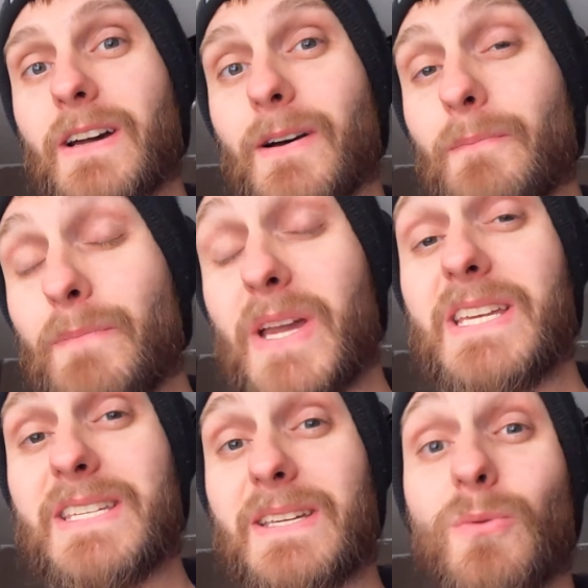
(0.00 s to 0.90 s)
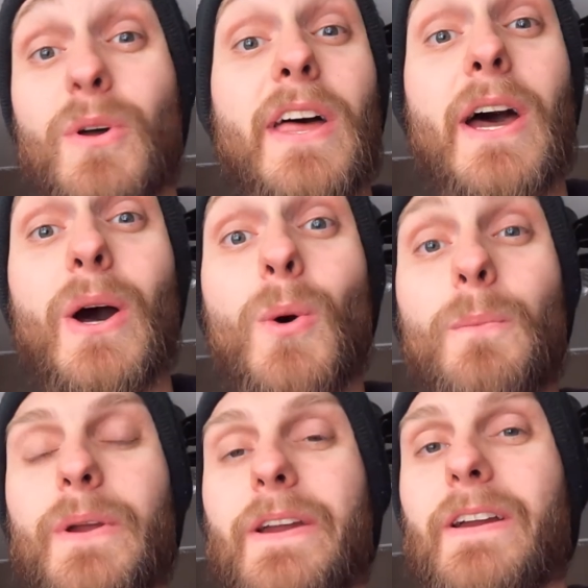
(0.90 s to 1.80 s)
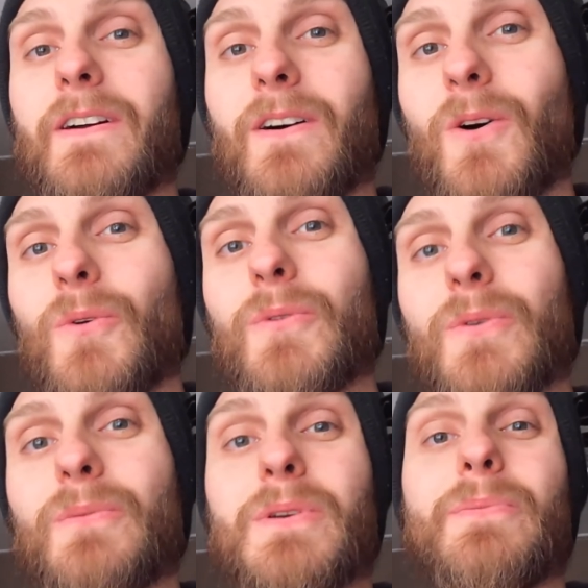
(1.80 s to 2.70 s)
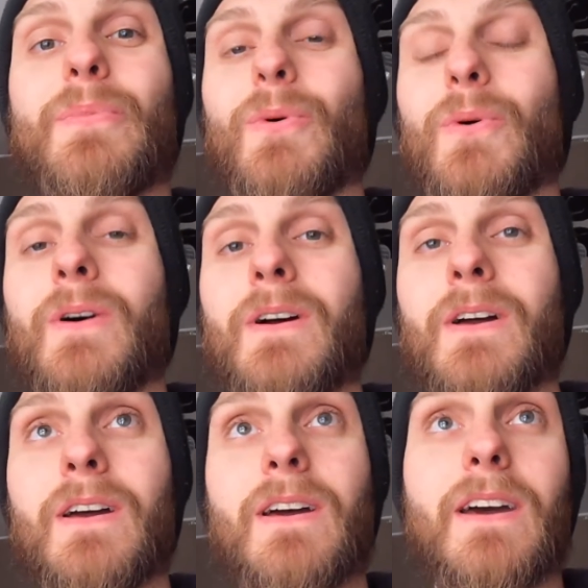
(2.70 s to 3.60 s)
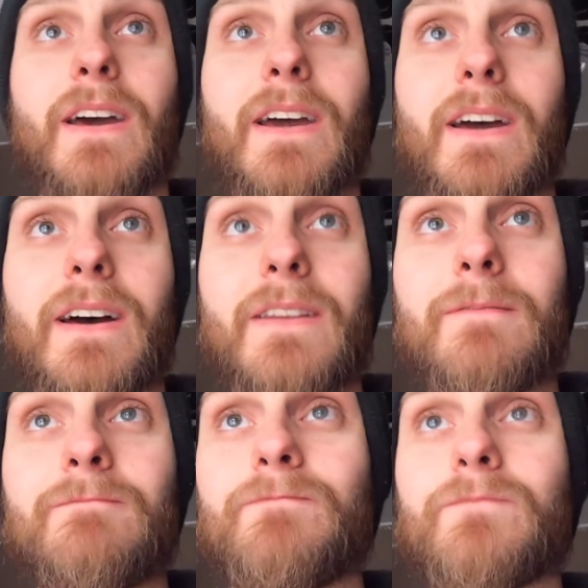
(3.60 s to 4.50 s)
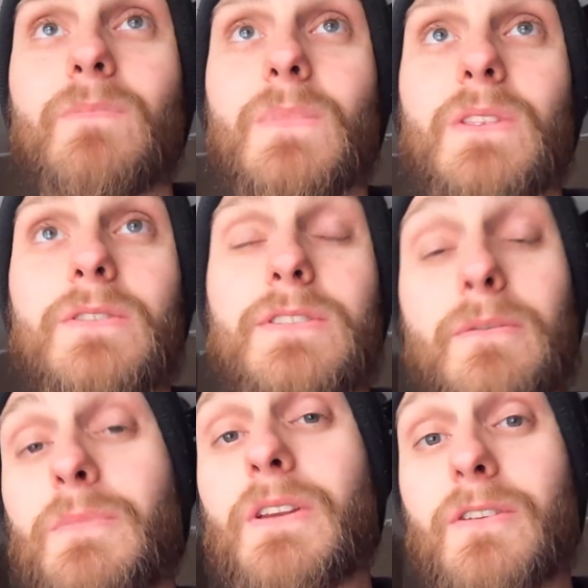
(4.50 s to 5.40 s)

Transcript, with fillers: amazing with helping all those people and there's some